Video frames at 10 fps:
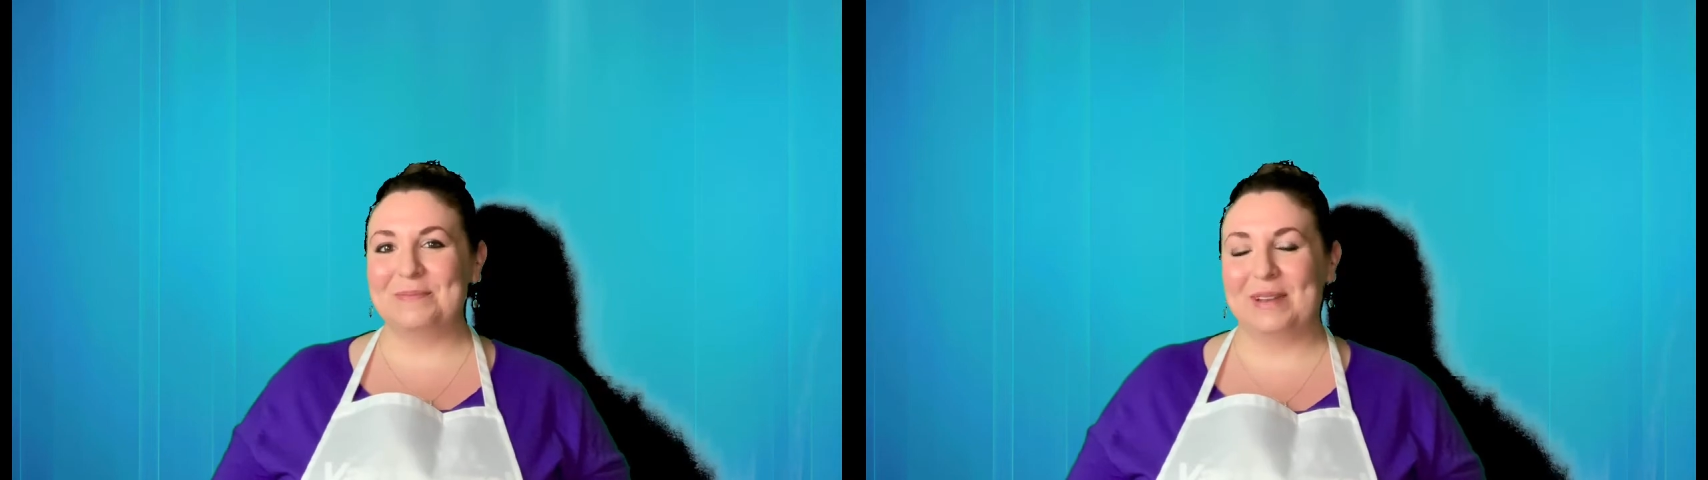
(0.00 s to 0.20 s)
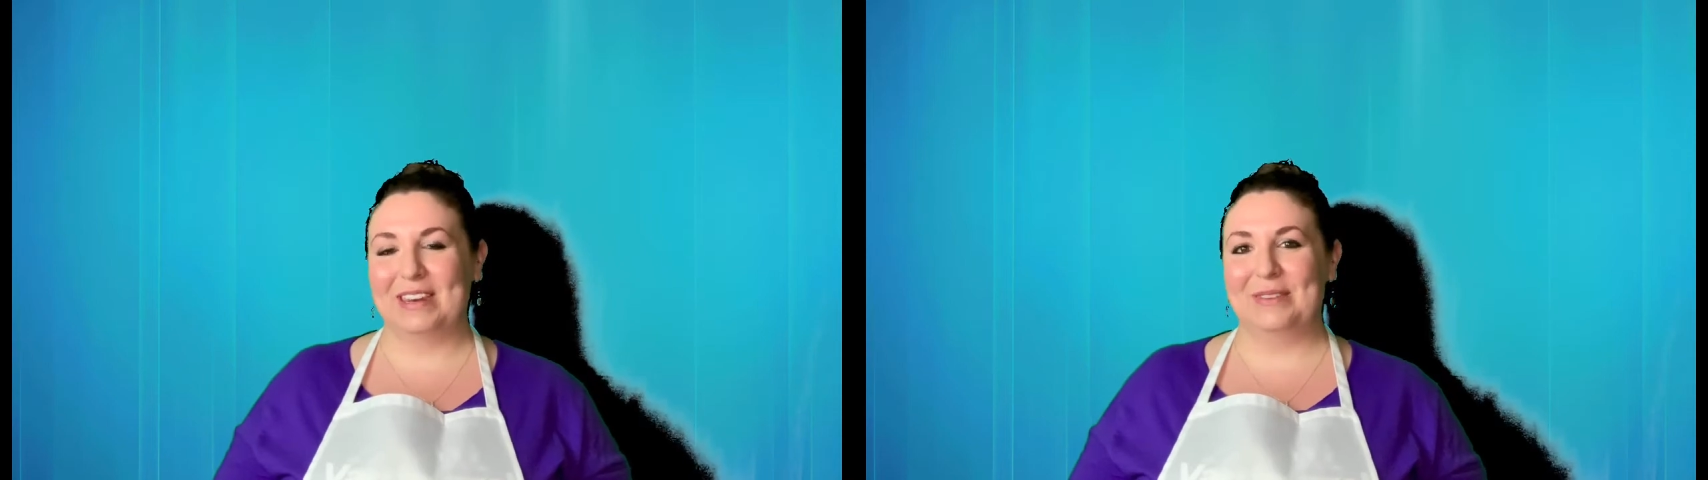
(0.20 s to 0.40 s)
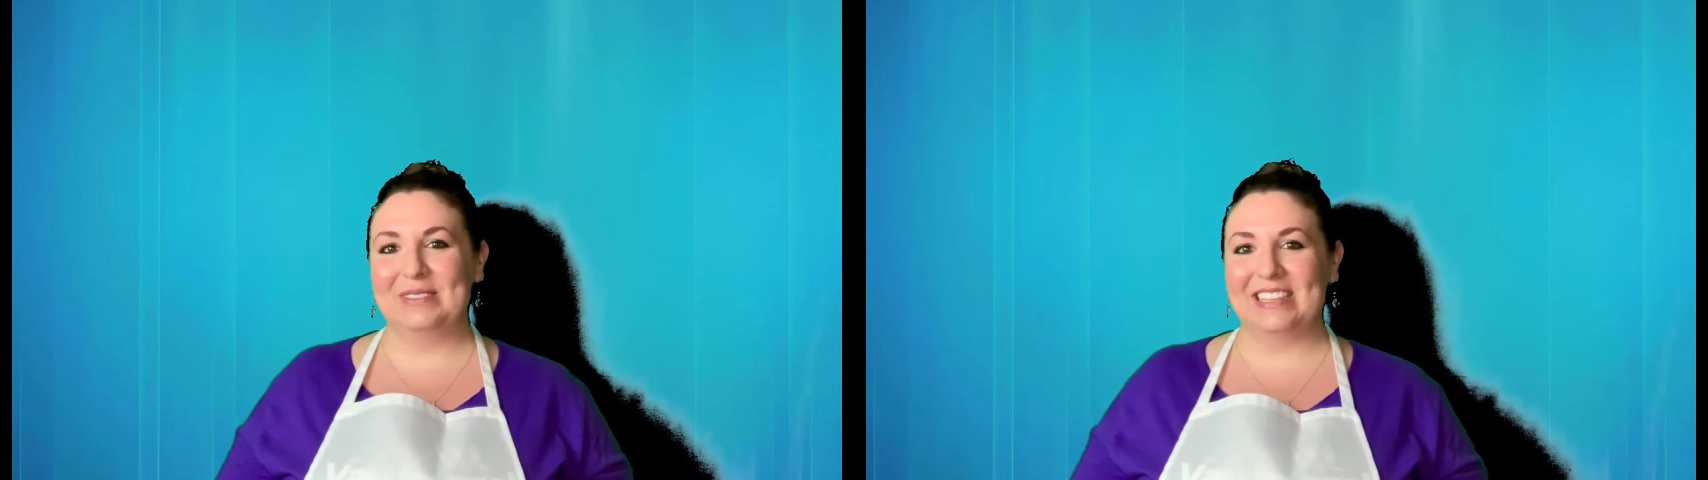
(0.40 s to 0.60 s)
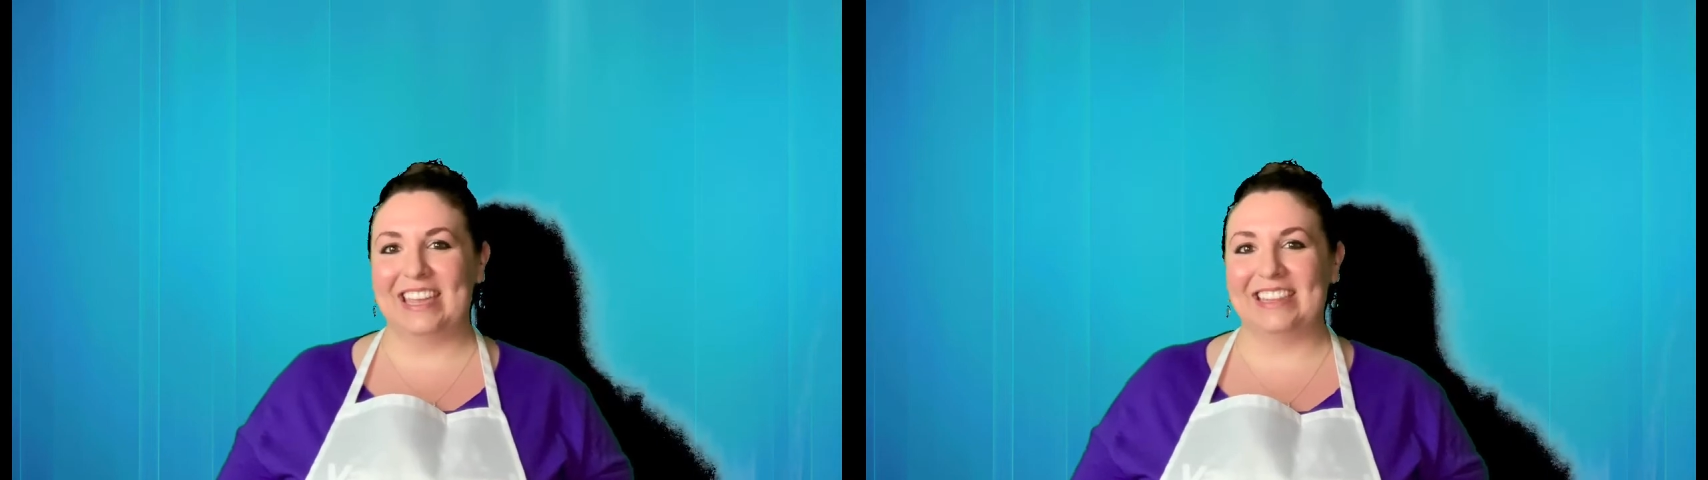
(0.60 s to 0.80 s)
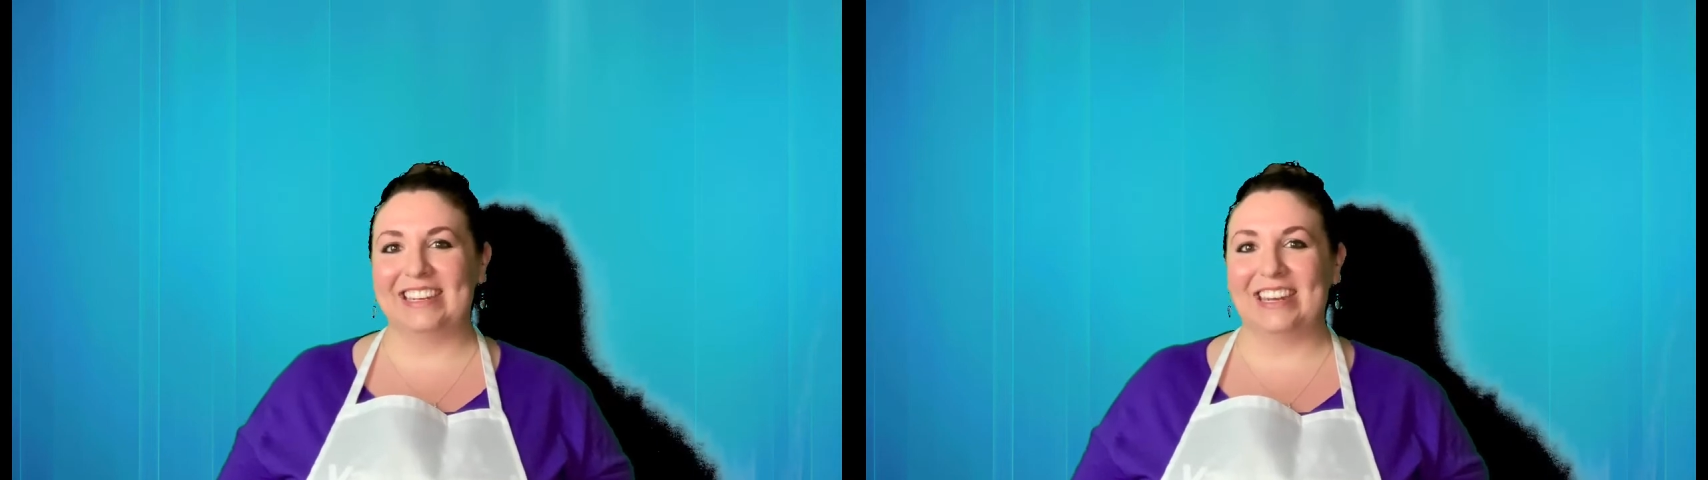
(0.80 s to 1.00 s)
my name is
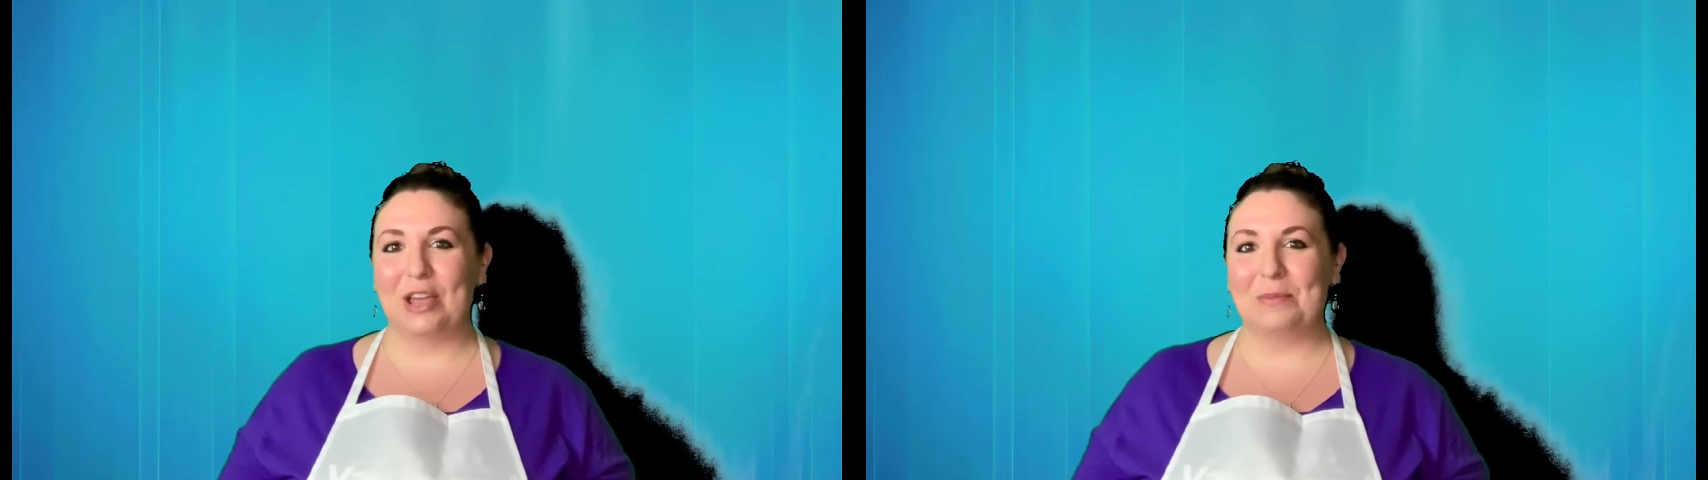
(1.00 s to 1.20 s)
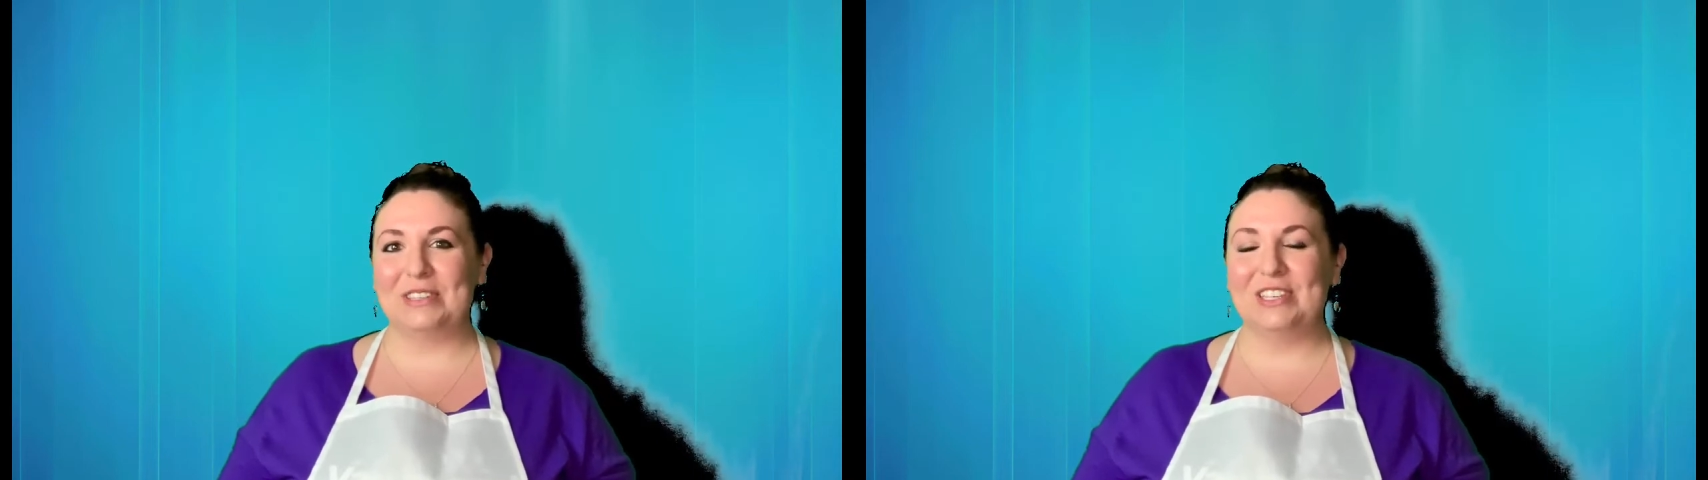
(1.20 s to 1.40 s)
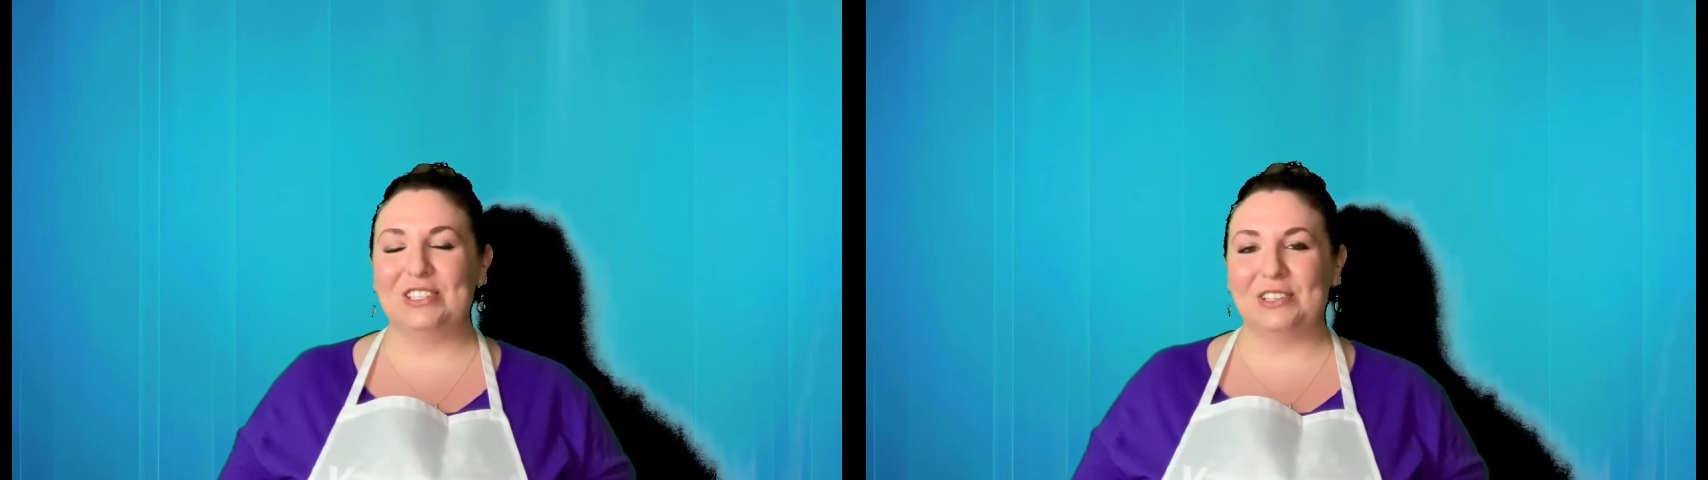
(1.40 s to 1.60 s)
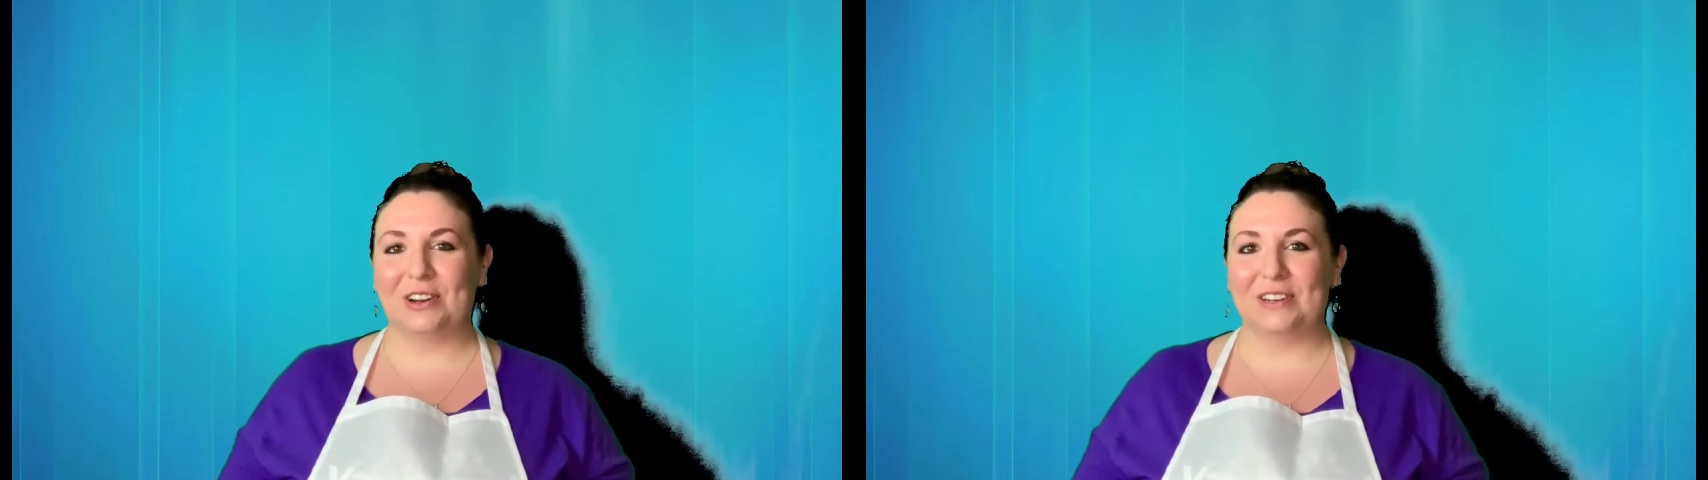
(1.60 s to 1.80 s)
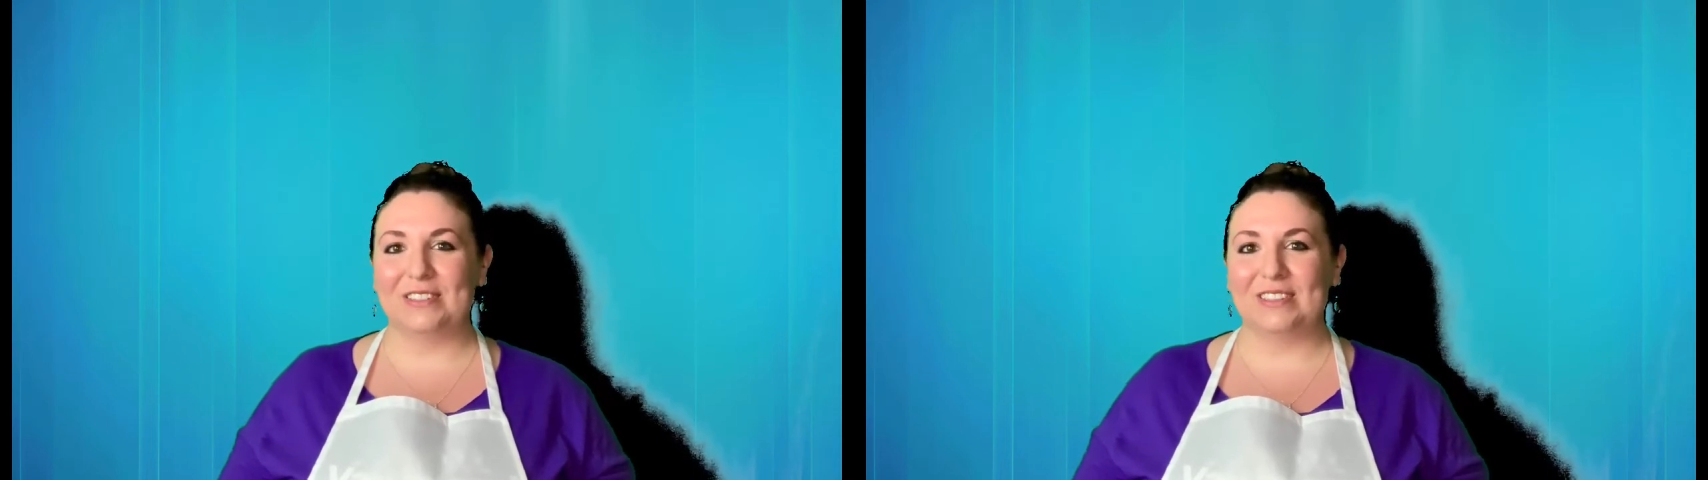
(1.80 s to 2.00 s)
Caitlin and I'm a teaching
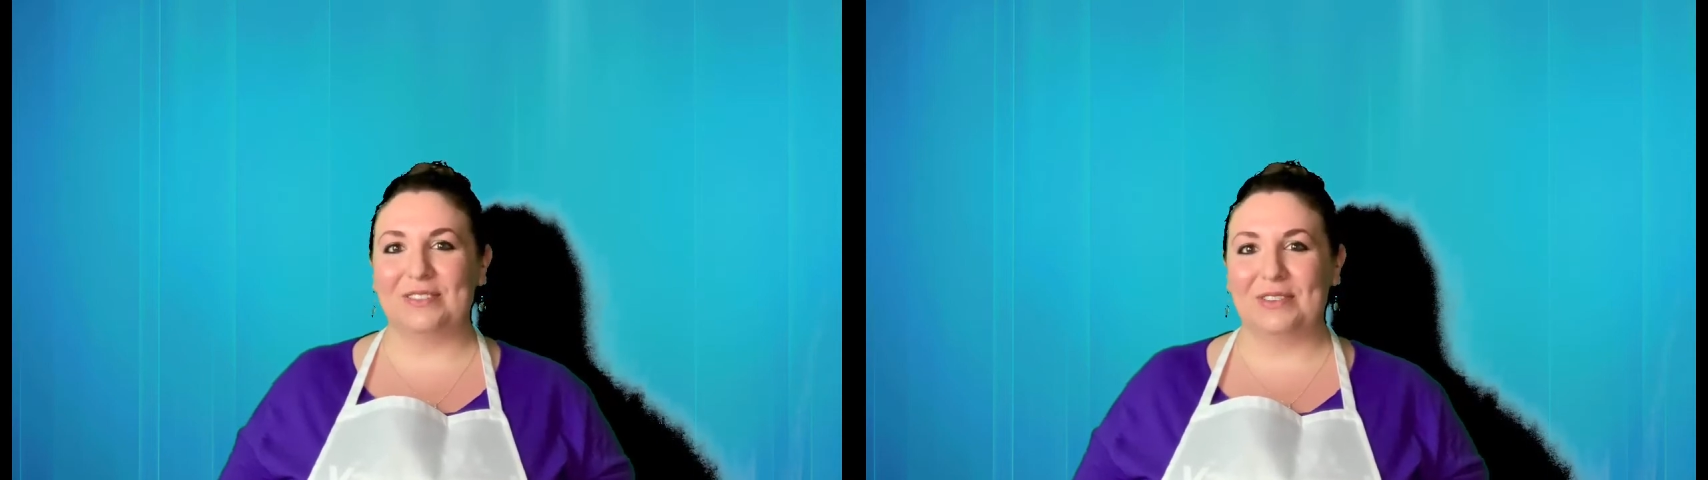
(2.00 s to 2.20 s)
artist at